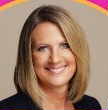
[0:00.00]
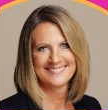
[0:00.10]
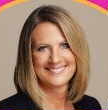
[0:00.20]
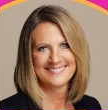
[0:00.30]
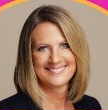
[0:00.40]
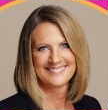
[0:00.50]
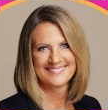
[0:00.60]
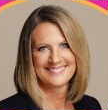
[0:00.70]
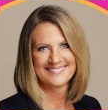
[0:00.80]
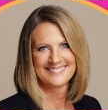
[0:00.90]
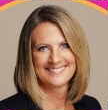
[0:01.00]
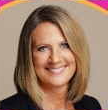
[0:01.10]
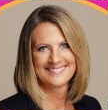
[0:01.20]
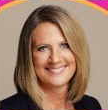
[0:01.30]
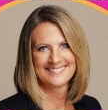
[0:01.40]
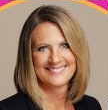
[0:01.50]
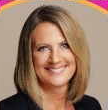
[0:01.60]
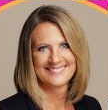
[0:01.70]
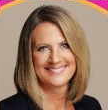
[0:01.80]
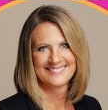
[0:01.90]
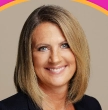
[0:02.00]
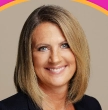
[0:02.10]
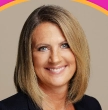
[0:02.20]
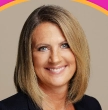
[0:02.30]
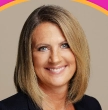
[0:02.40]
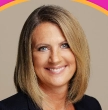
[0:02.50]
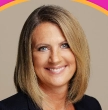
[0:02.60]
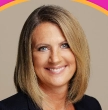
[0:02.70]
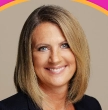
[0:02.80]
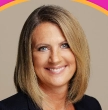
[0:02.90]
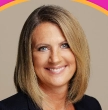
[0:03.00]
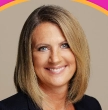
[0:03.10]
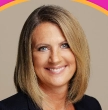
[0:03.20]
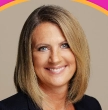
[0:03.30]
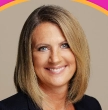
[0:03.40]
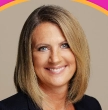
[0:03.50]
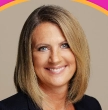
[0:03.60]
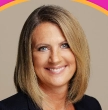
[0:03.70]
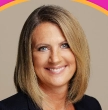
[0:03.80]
(no lip movement)